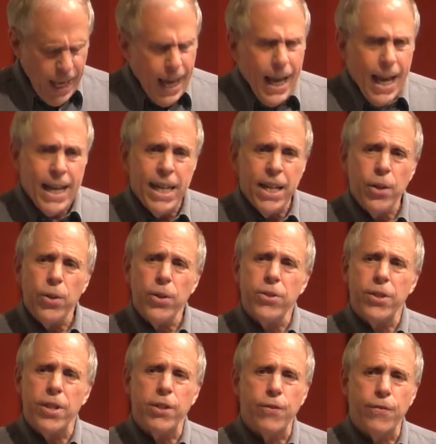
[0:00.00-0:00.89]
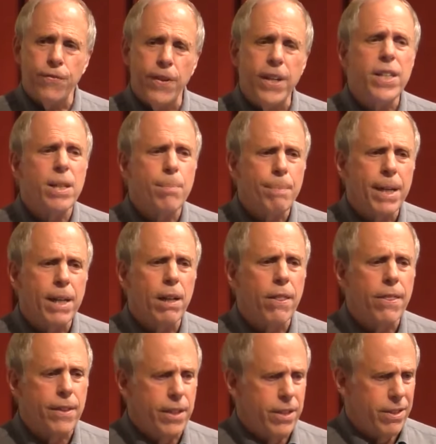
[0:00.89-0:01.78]
And here is his
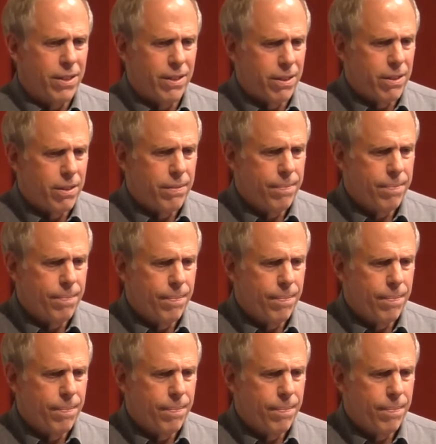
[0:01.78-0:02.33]
fundamental thesis,